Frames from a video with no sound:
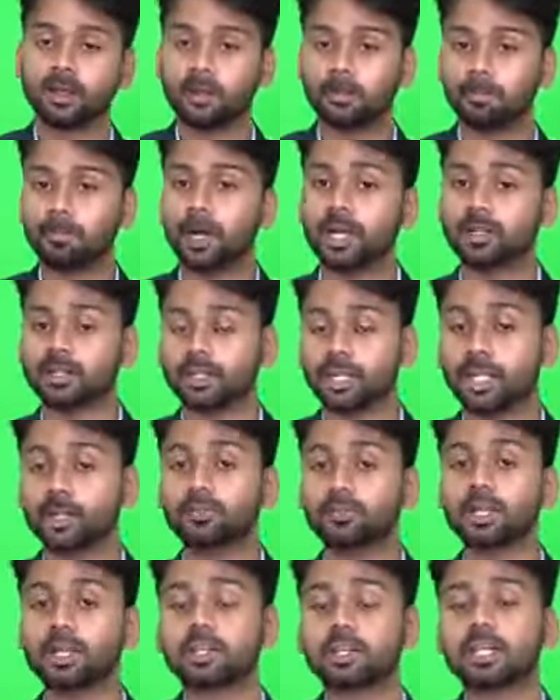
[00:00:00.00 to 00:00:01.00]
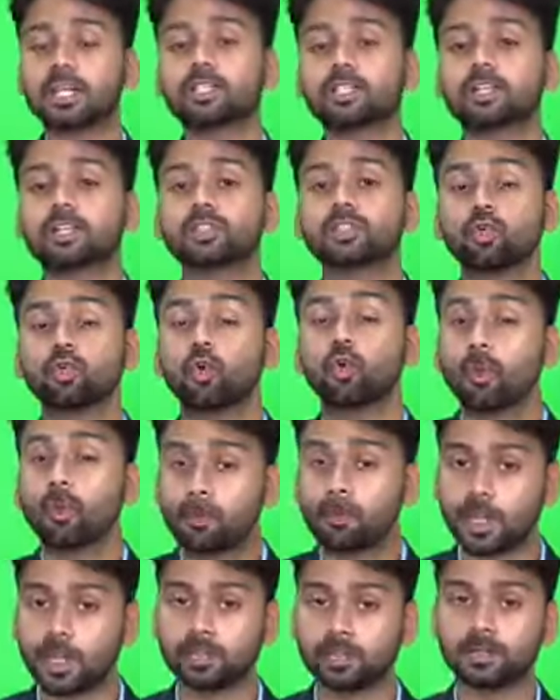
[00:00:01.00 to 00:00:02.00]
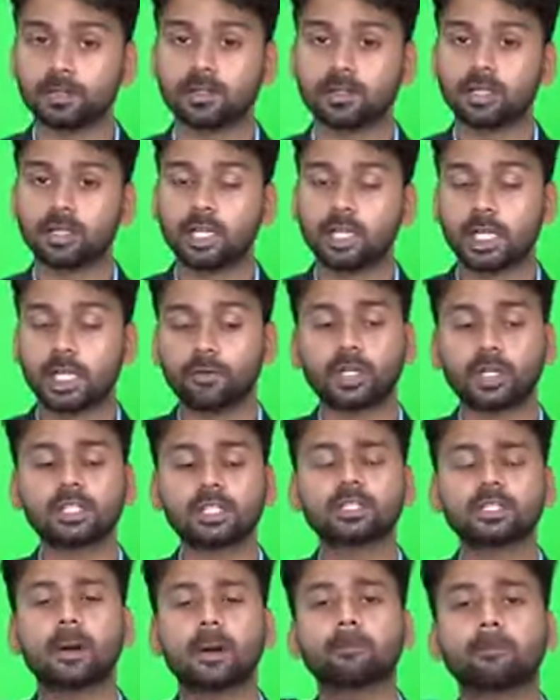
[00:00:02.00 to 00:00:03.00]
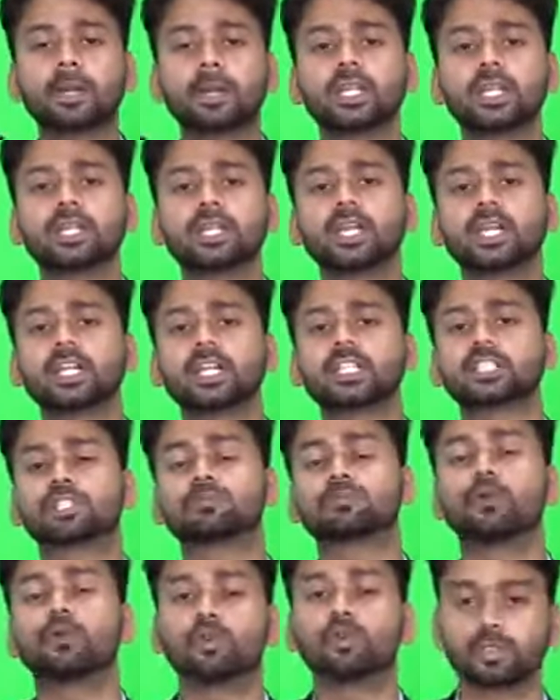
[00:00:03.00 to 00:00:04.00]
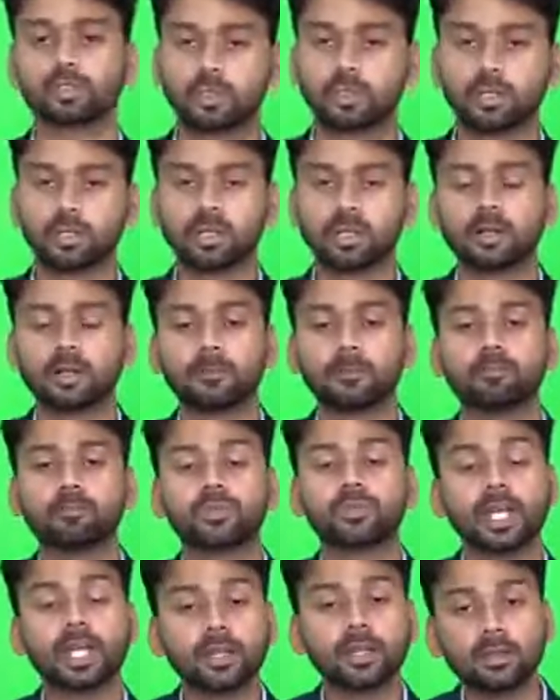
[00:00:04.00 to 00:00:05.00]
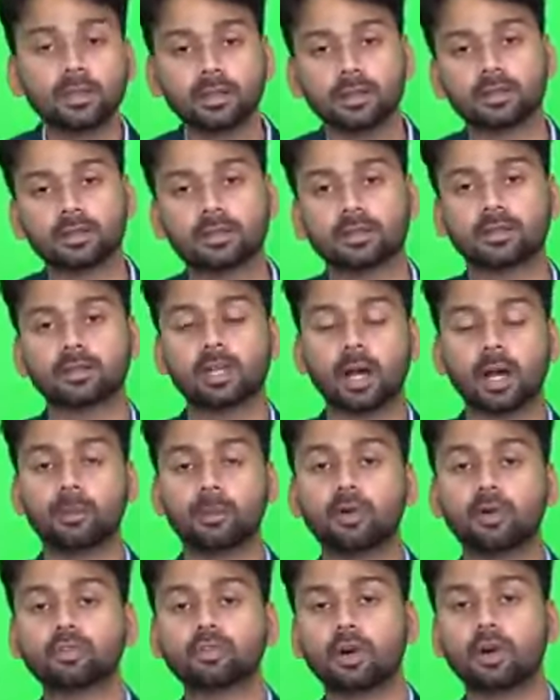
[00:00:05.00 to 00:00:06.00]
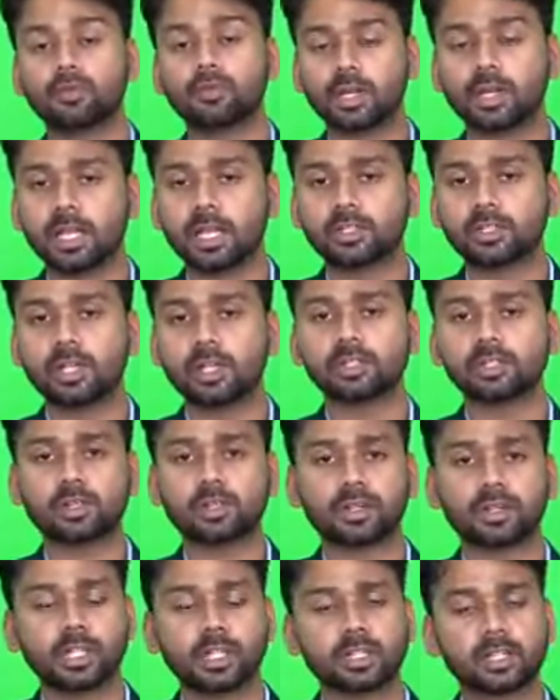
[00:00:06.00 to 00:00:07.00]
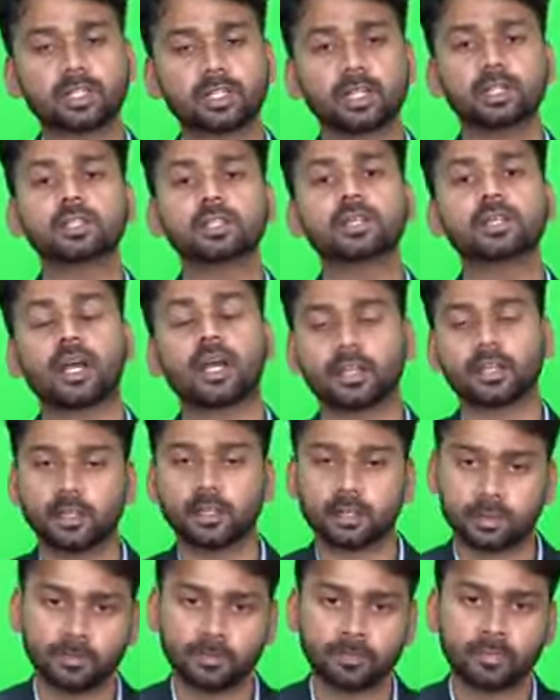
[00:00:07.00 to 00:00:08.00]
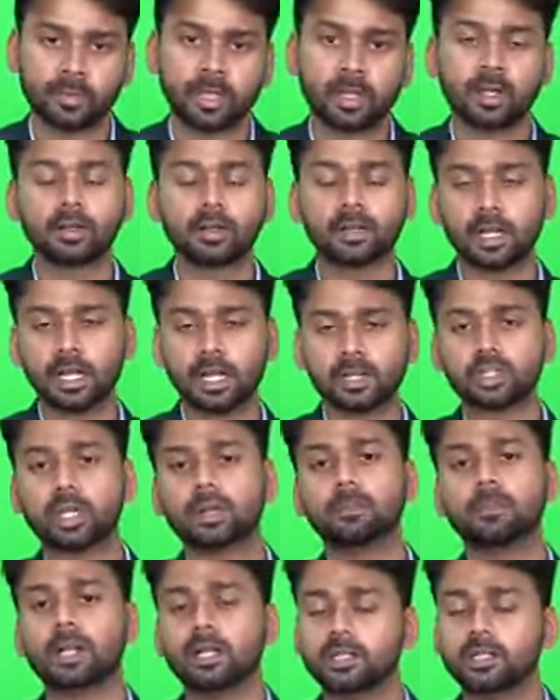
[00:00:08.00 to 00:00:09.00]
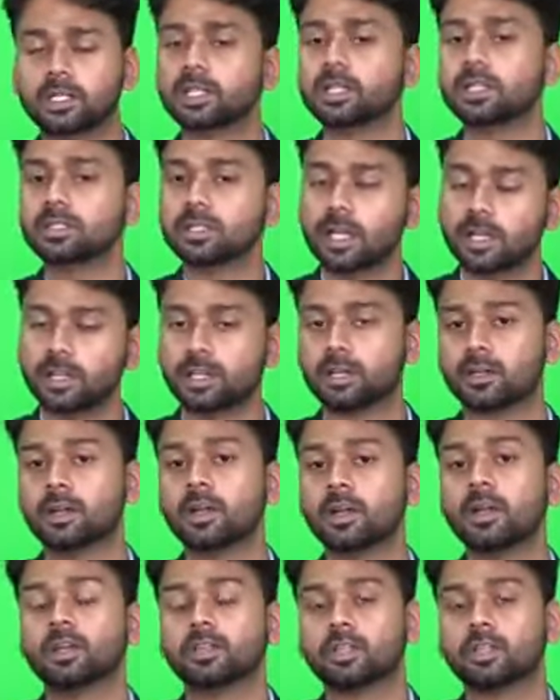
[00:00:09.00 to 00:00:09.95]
But if the glacier is open, if it is completely exposed, then the amount of glaciers reduction is higher. Glacier melting is higher.